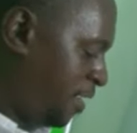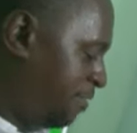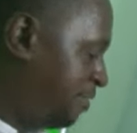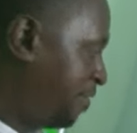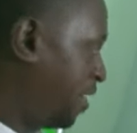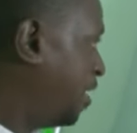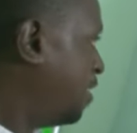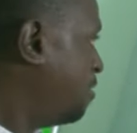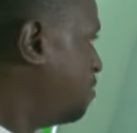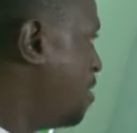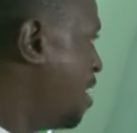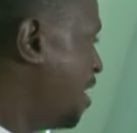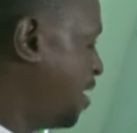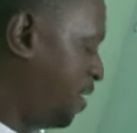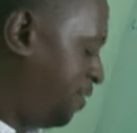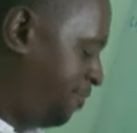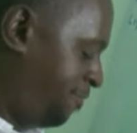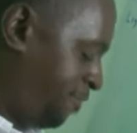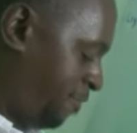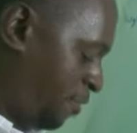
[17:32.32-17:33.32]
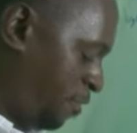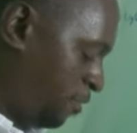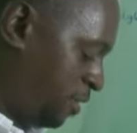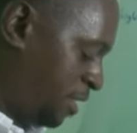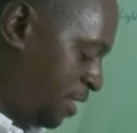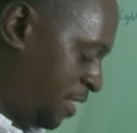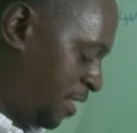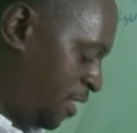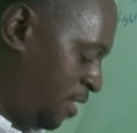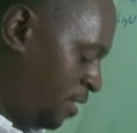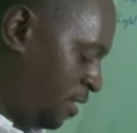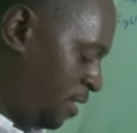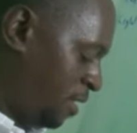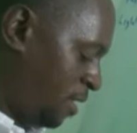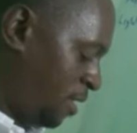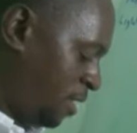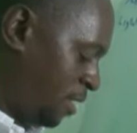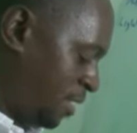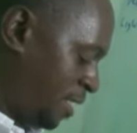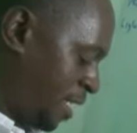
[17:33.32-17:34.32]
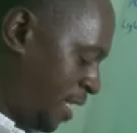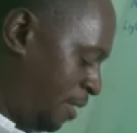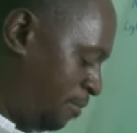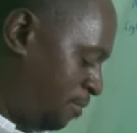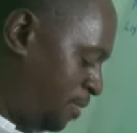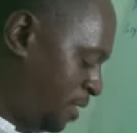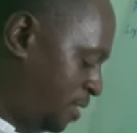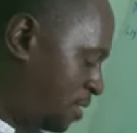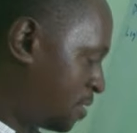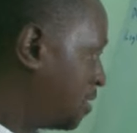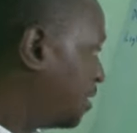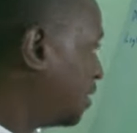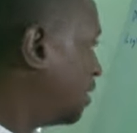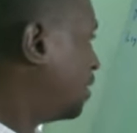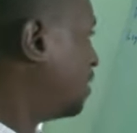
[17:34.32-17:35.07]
divided by 40 times